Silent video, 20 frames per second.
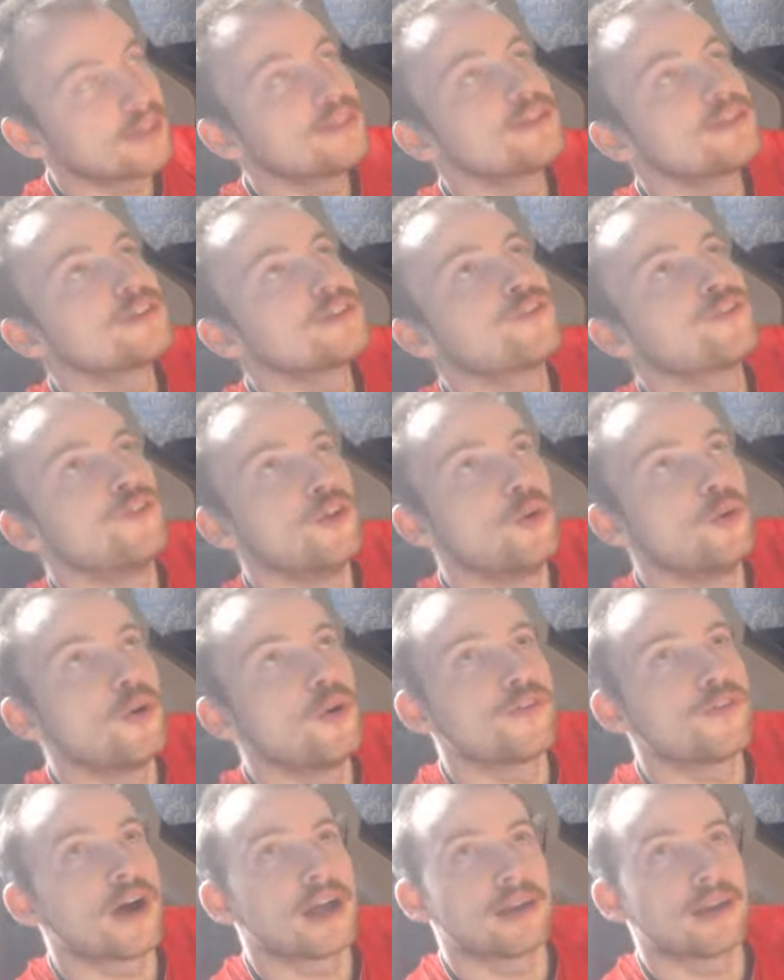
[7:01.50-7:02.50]
is full
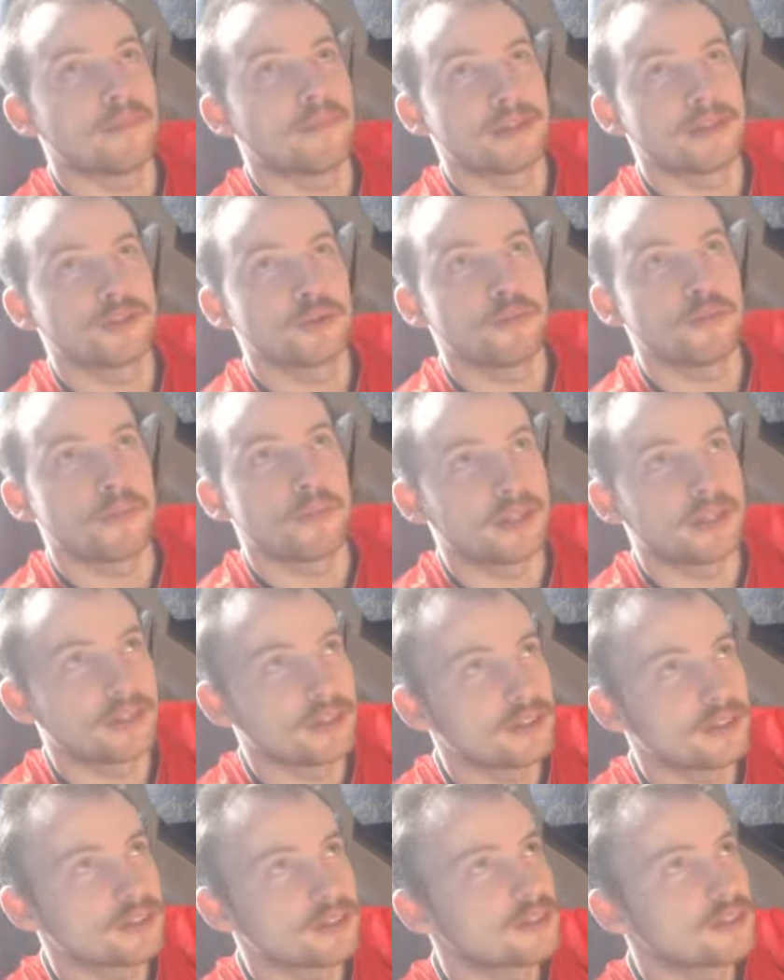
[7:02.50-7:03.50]
of elemental
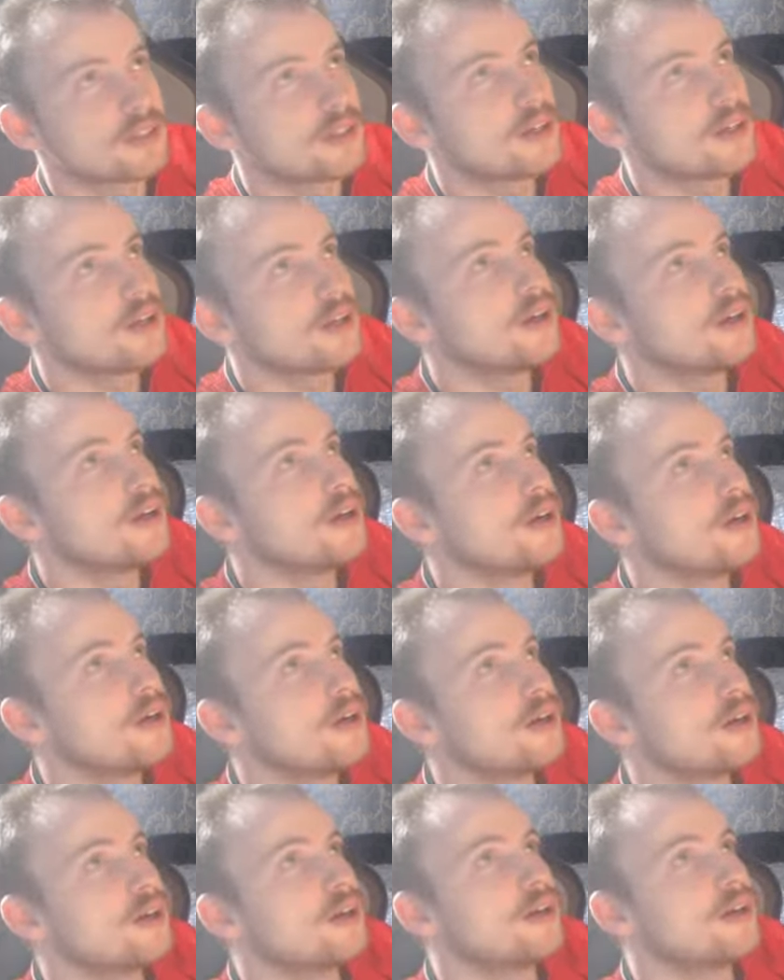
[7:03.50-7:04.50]
minions,
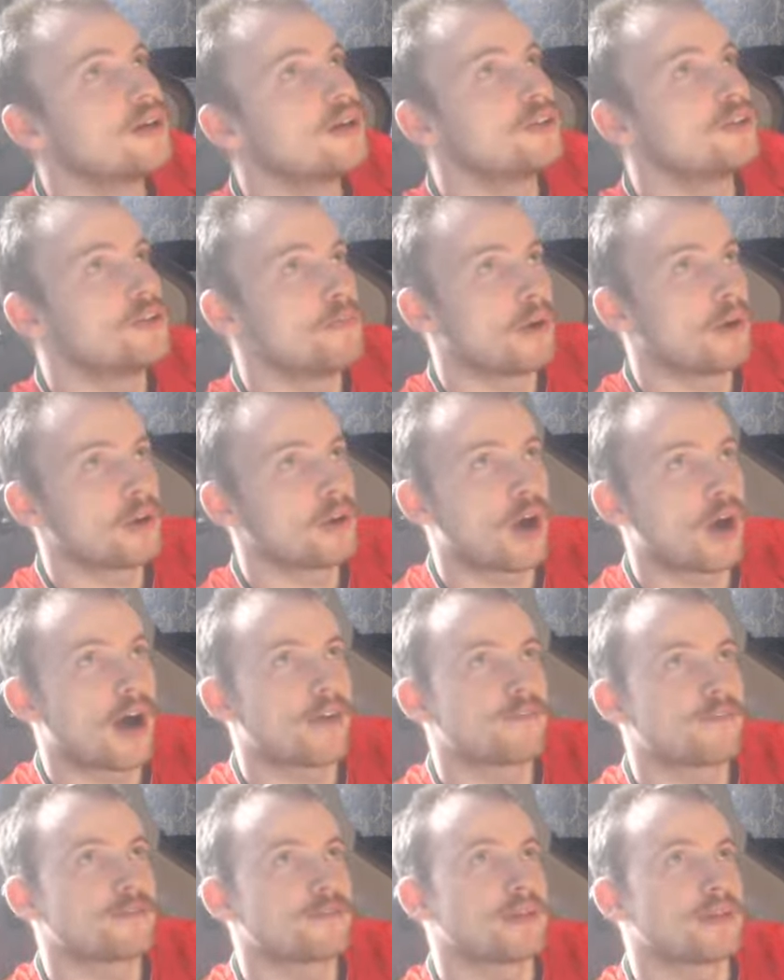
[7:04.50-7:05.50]
you might not
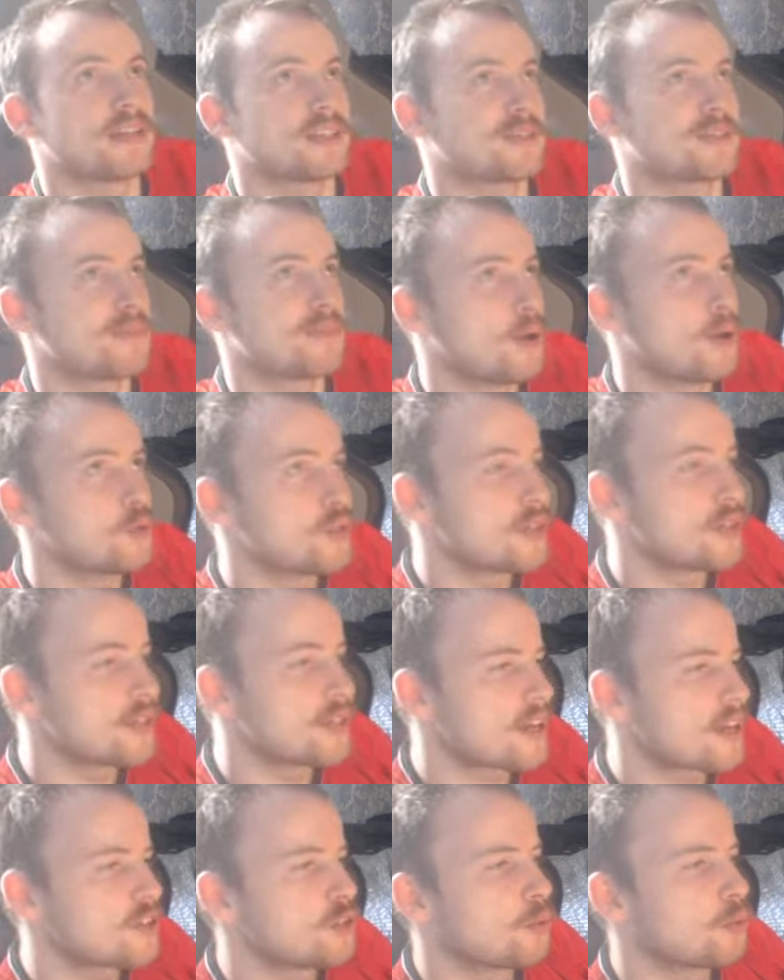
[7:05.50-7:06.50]
have as many spells in the
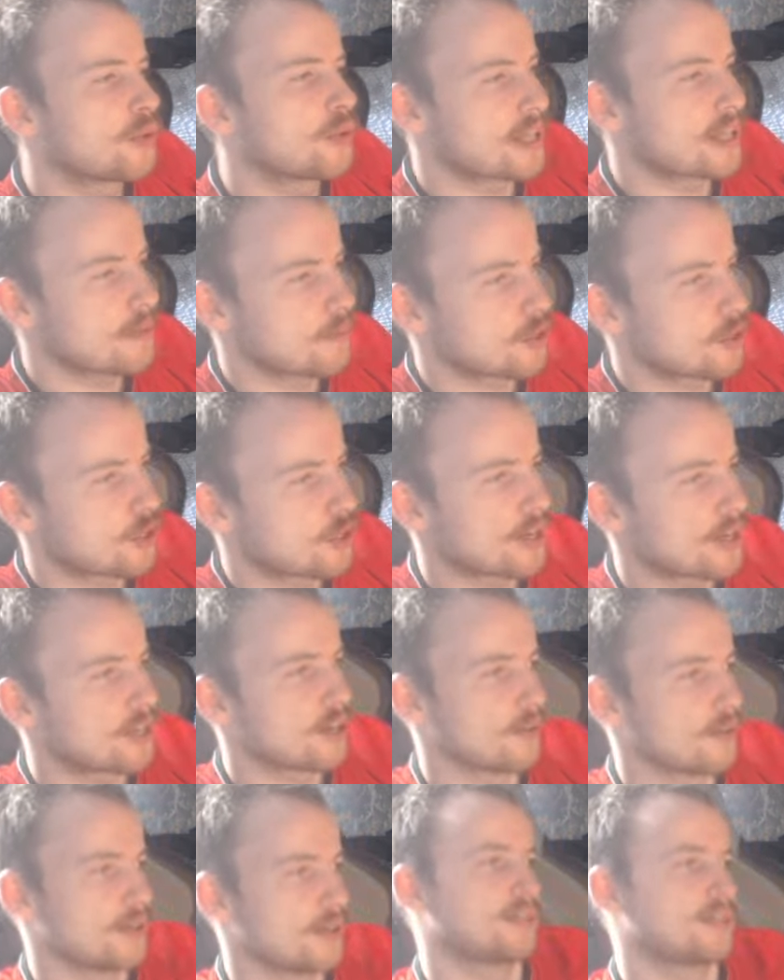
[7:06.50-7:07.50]
deck because you want to keep the chain
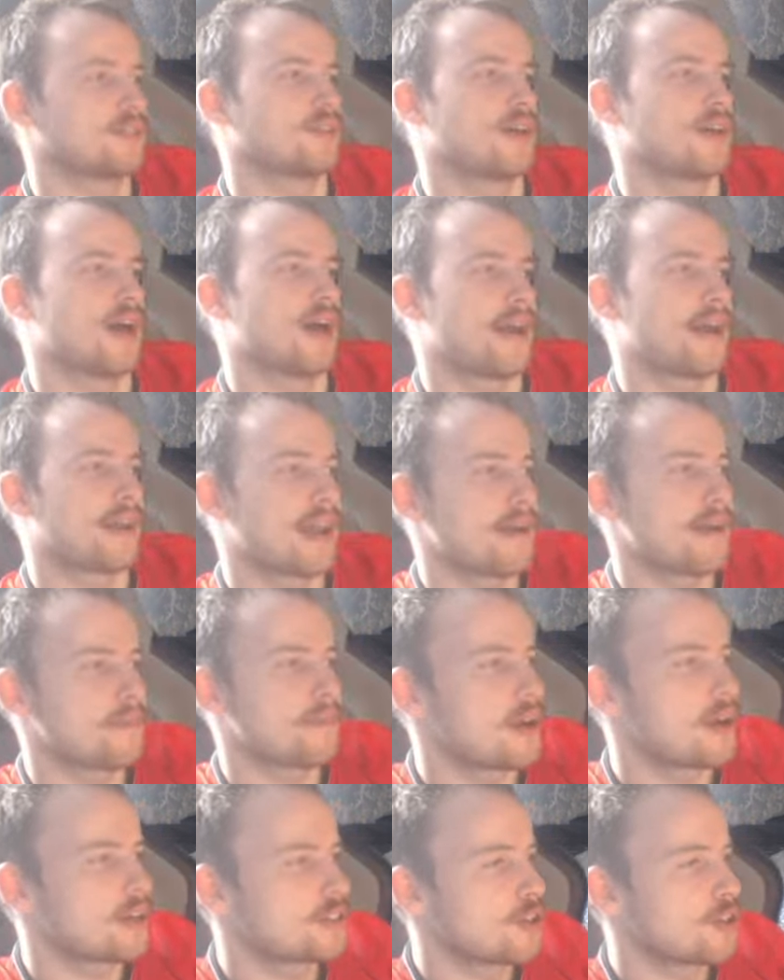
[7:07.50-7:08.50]
going, and
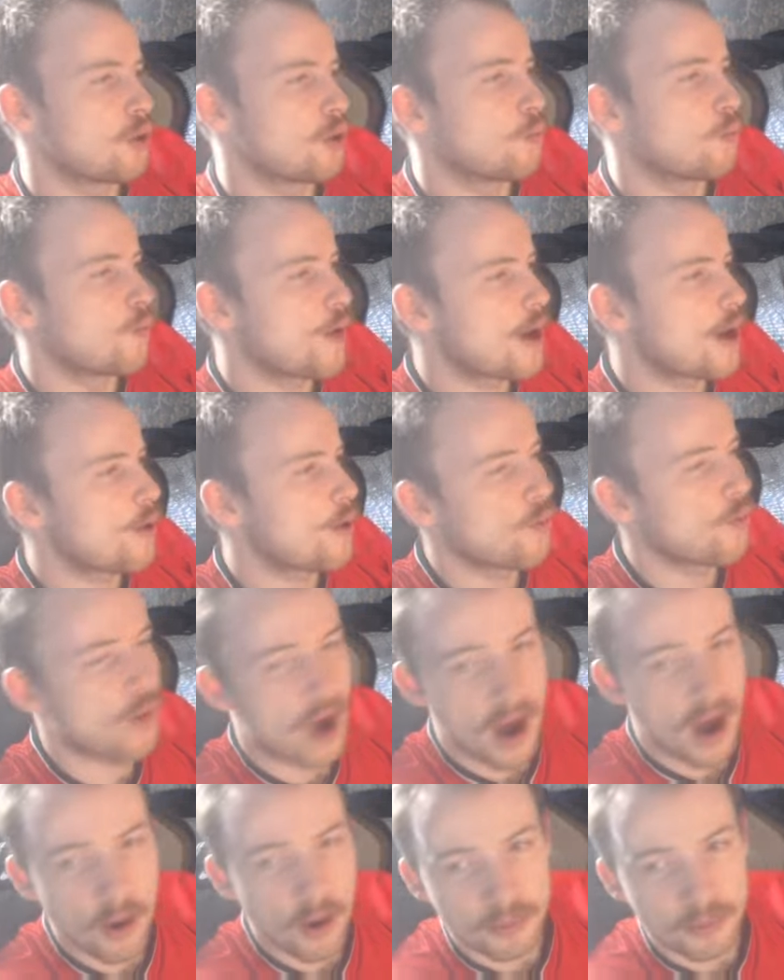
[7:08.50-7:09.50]
Lamplighter will
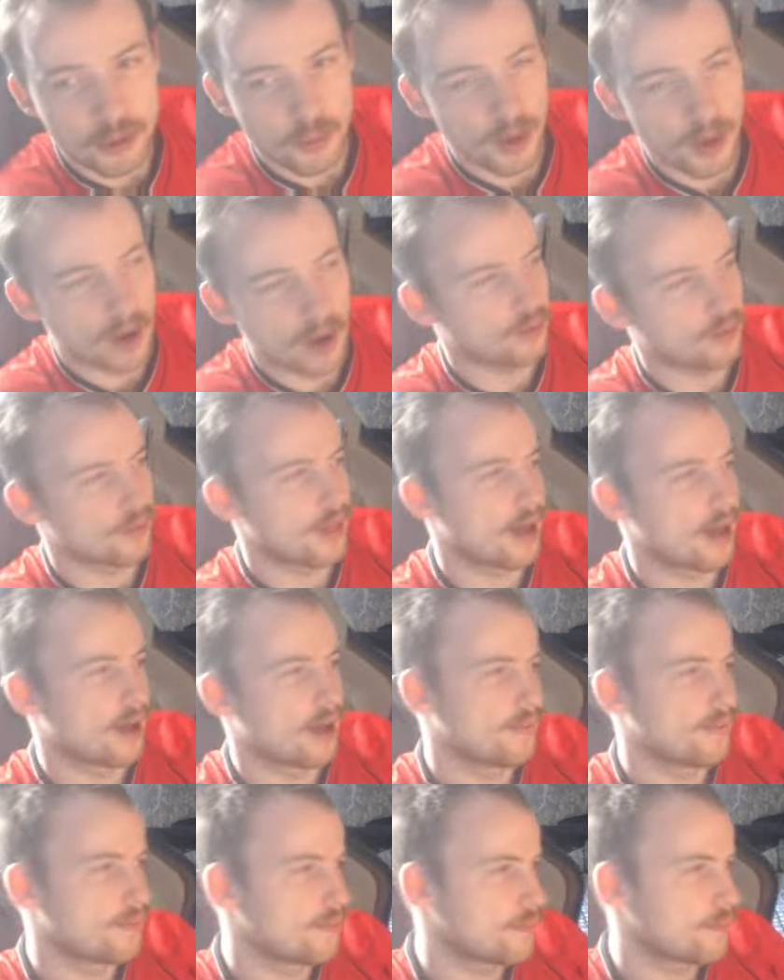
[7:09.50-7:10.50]
help you out on that.
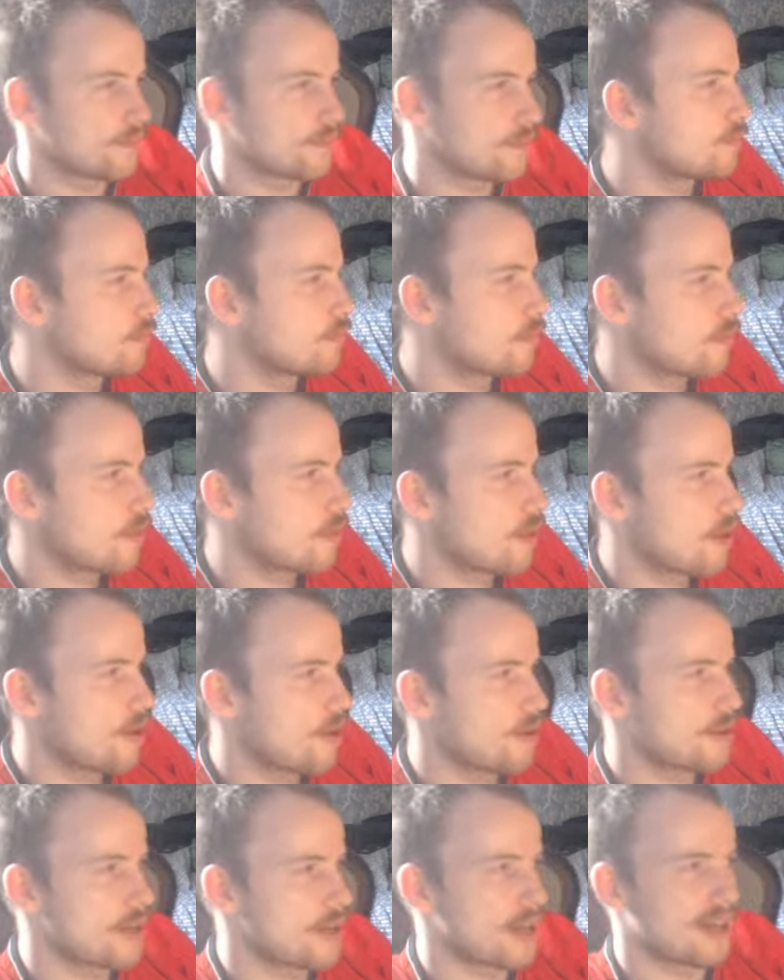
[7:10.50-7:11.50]

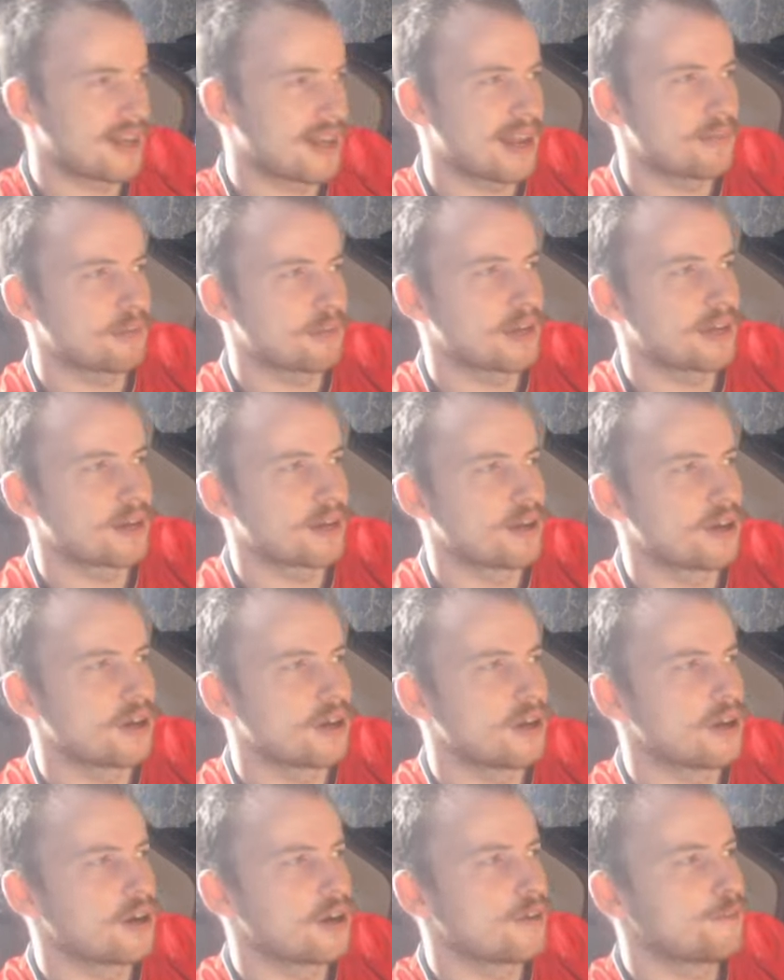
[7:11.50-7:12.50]
Yeah,
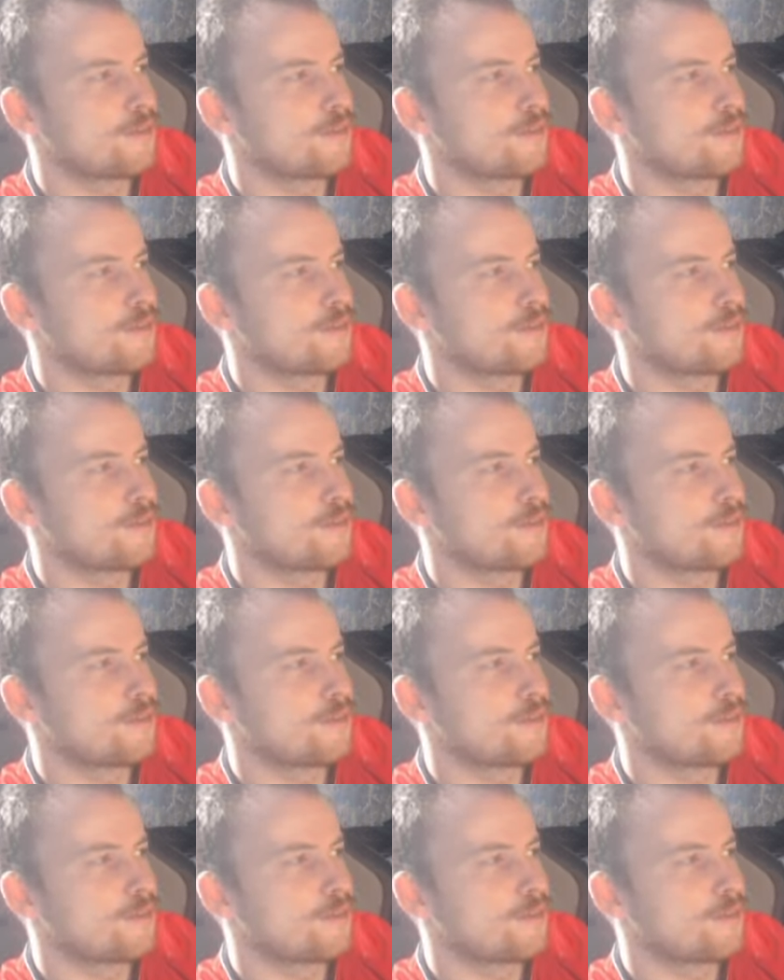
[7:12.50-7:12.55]
Lamplighter